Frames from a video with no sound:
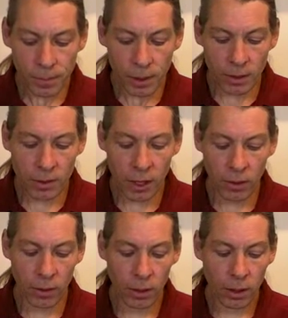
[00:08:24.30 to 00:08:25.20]

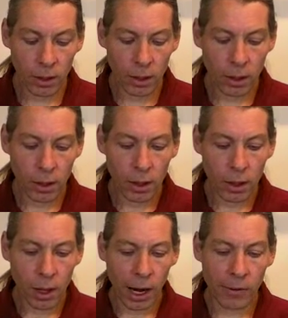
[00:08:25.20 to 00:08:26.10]
So
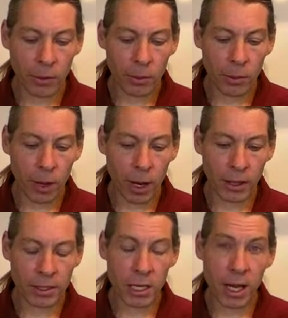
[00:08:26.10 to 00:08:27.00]

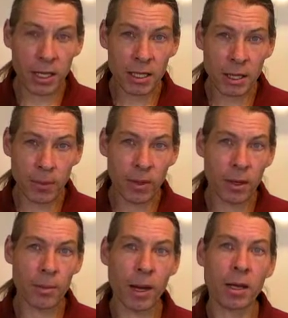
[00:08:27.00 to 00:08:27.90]
I changed something
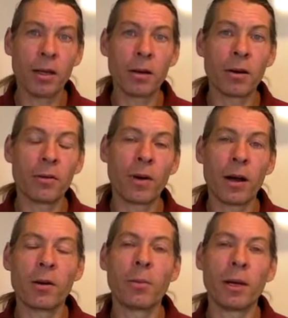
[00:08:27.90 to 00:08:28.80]
in my inner
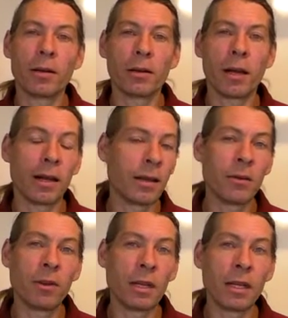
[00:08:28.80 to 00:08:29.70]
environment, and I
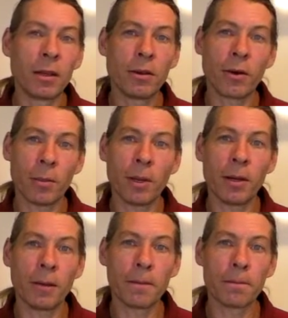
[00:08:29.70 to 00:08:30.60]
didn't even need the remedy.
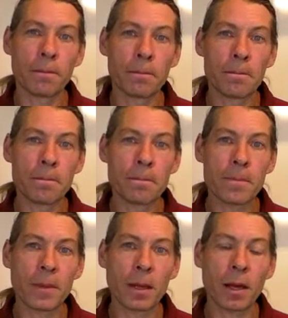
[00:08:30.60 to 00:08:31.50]

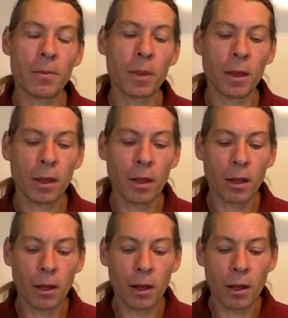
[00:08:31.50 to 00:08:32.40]
Okay?
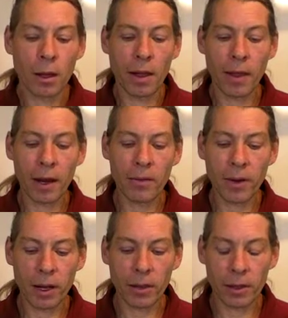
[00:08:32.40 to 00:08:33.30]
And then I
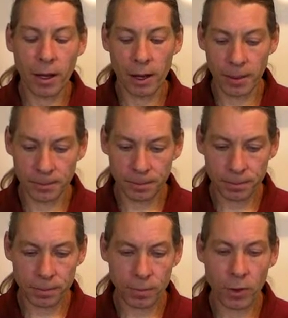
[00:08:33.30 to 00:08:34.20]
found the time
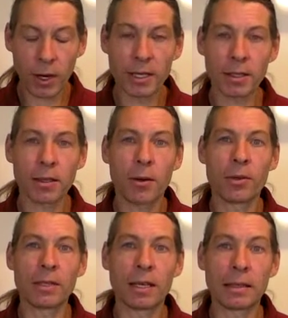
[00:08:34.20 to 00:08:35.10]
where I just
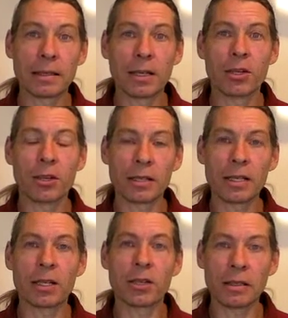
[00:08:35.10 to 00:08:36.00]
was getting sicker and
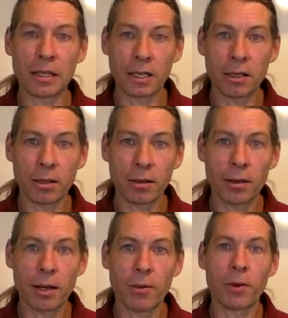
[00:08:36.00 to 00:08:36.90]
sicker and sicker.
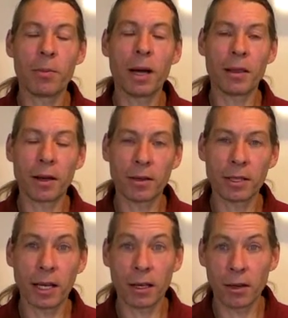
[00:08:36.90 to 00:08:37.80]
And every month I was
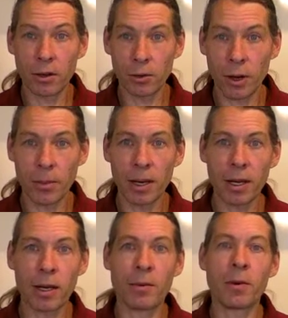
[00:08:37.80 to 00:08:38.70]
taking a new
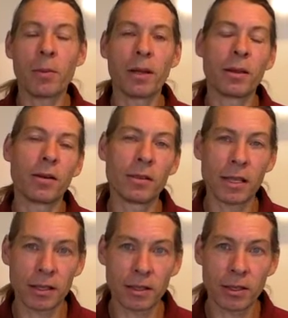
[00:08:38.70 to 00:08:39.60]
remedy, and every month I was
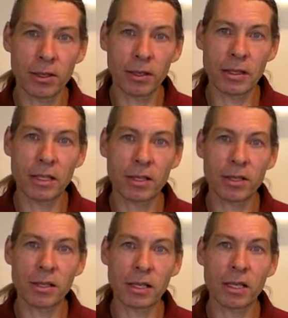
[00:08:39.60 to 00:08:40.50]
getting sicker and sicker
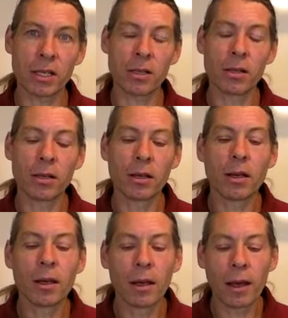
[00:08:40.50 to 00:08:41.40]
and sicker.
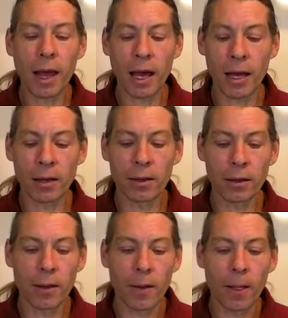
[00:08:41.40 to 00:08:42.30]
And
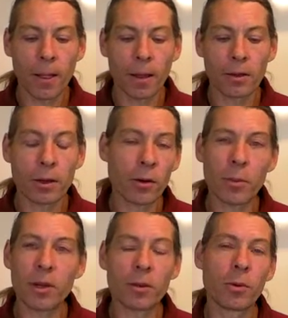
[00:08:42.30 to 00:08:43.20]
the
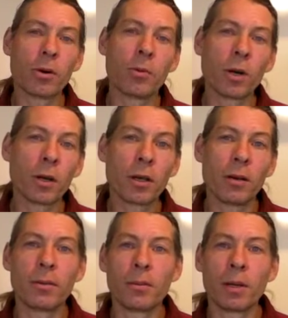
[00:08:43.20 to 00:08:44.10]
remedies weren't
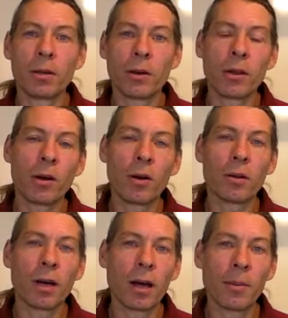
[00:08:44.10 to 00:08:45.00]
working. But during the
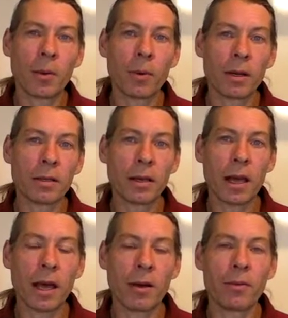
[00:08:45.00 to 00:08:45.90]
whole time, I wasn't
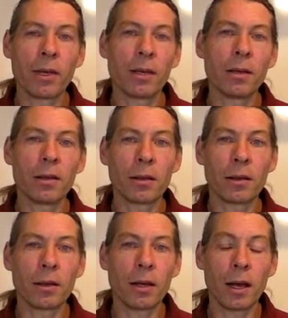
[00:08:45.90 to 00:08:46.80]
having
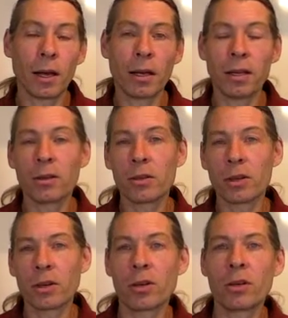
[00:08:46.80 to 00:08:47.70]
an
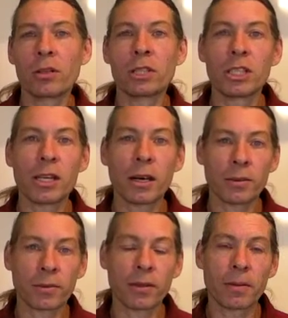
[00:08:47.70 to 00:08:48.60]
internal shift,